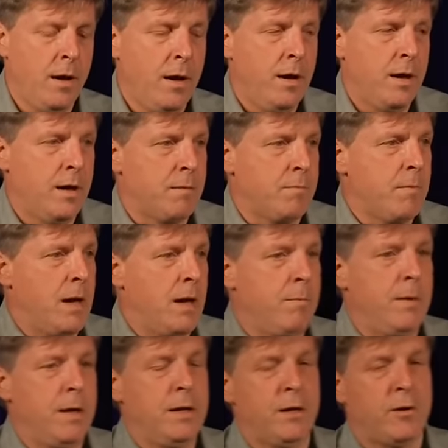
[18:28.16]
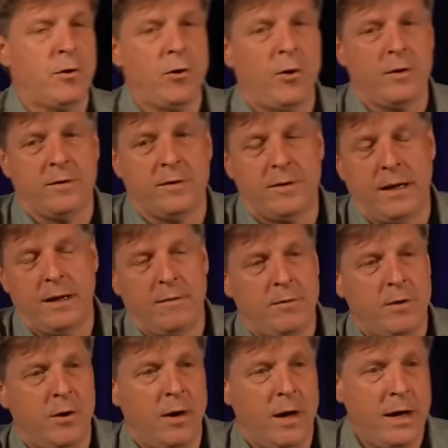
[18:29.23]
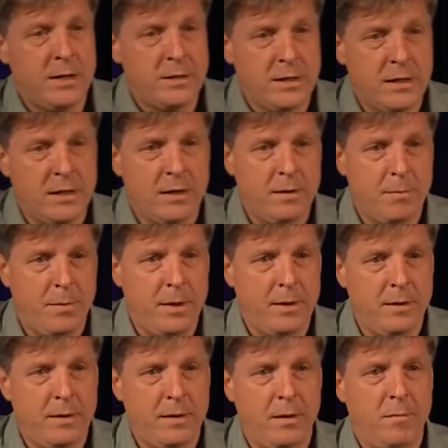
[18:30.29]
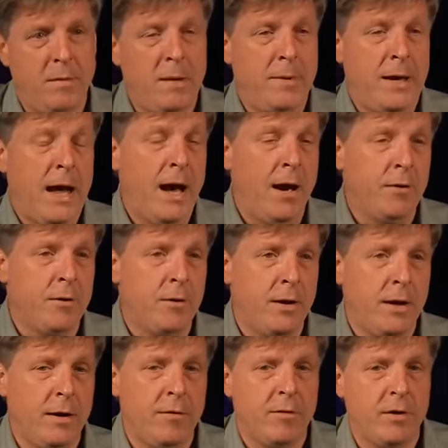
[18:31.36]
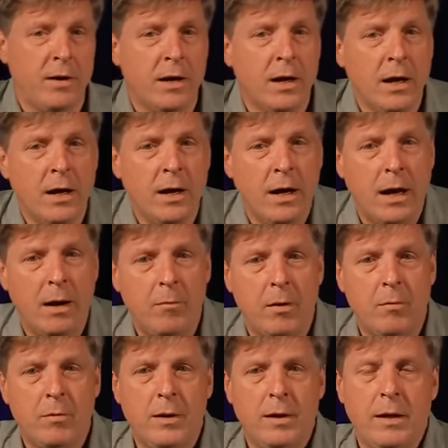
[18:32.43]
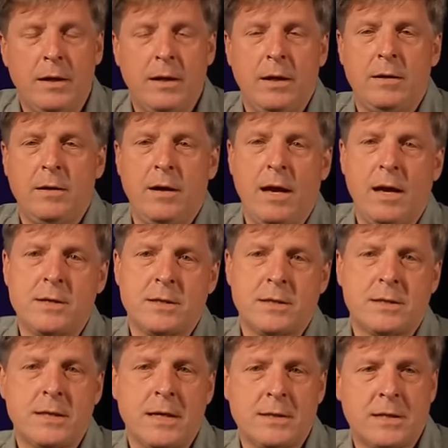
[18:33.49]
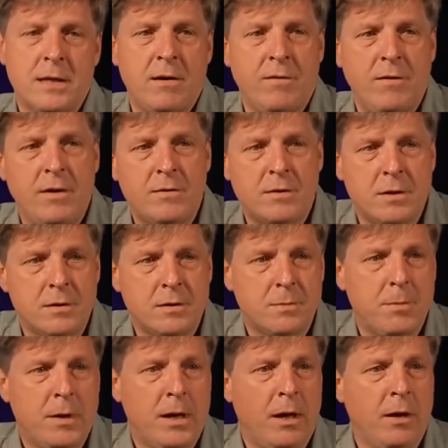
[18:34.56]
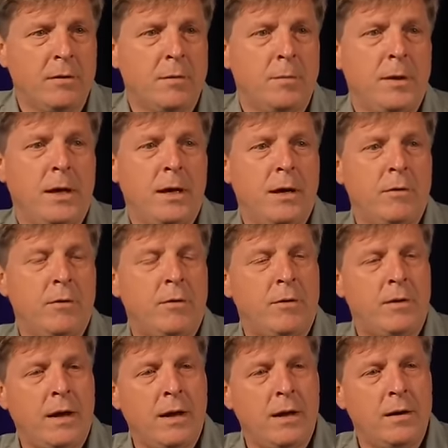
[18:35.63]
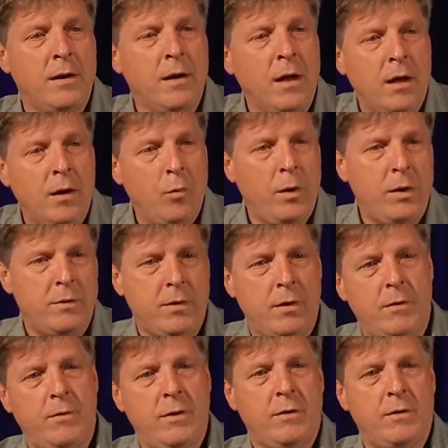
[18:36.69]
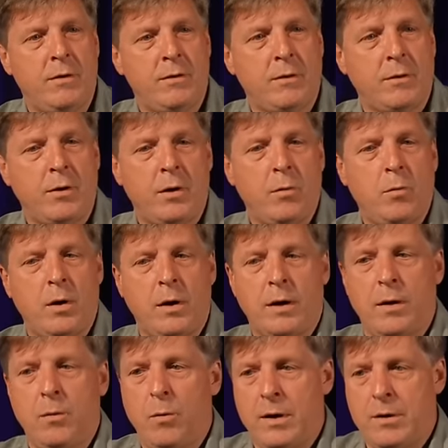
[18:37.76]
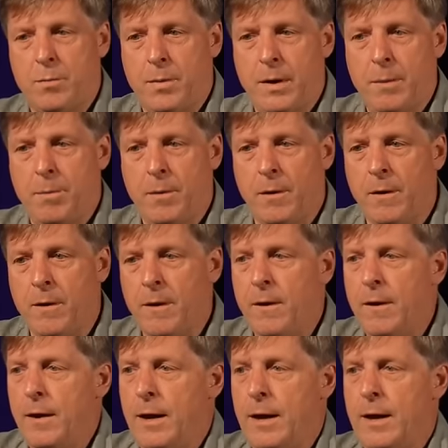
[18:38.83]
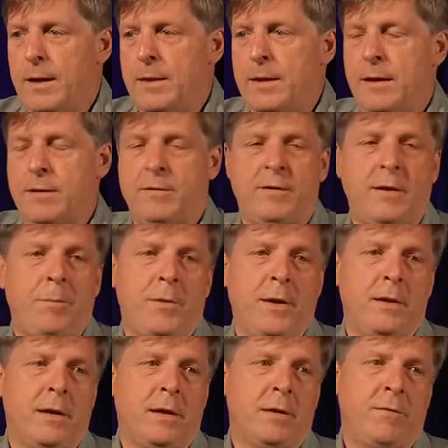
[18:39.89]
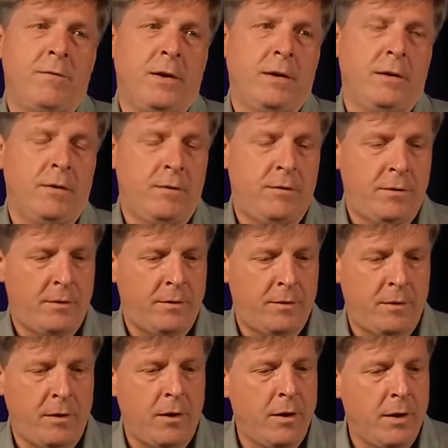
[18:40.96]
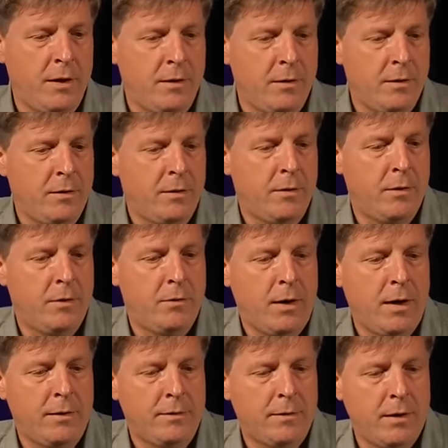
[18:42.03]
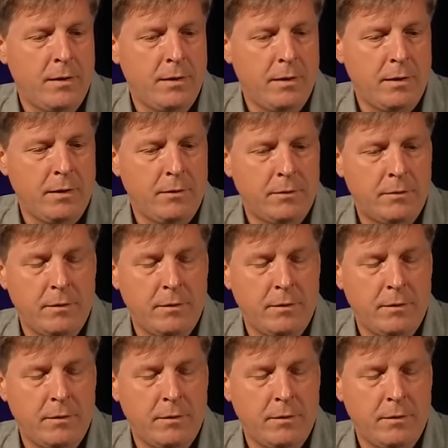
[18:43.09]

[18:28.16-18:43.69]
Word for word: It may be the current state of their aging dependent. It may be how they're aging. And we really need to not just test interventions, but ultimately understand which interventions are going to work in which people. And that's something that the field is just starting to address, I think.